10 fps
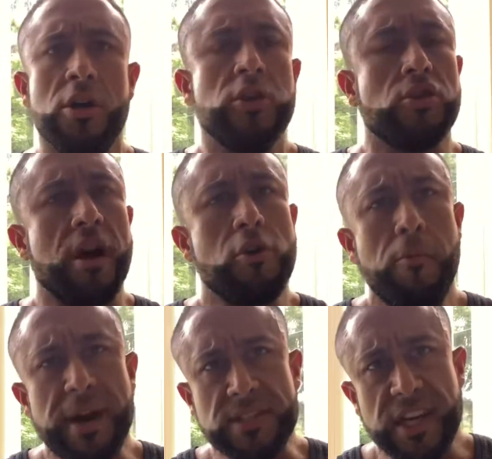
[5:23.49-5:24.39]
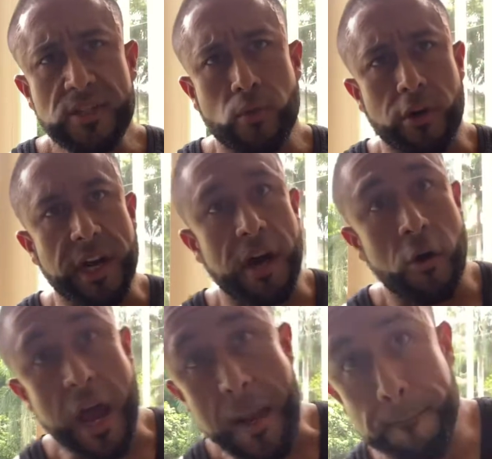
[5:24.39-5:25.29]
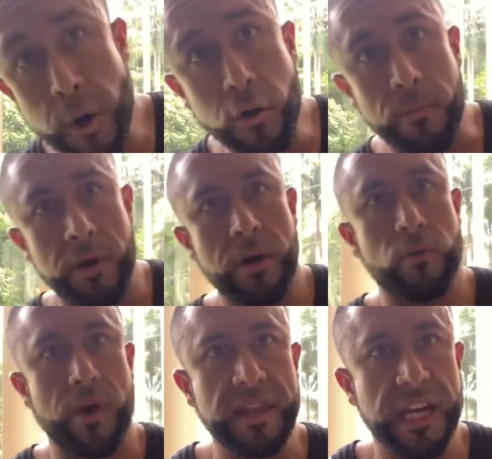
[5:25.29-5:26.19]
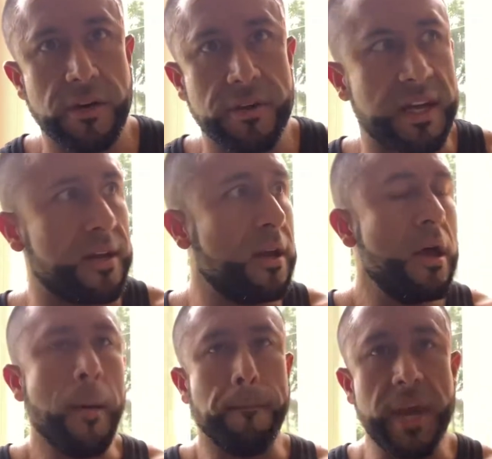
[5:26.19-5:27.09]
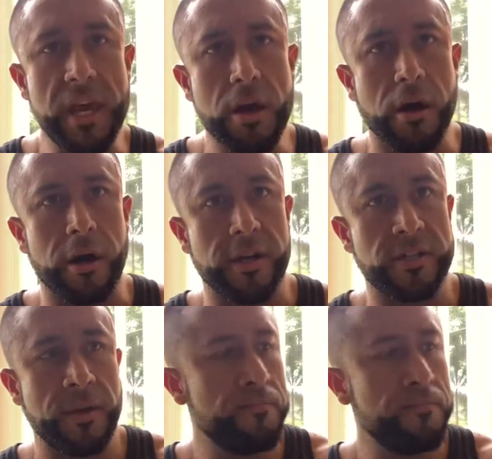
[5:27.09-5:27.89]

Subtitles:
So I'm going my chest workout, and boom, right there and then, PRs.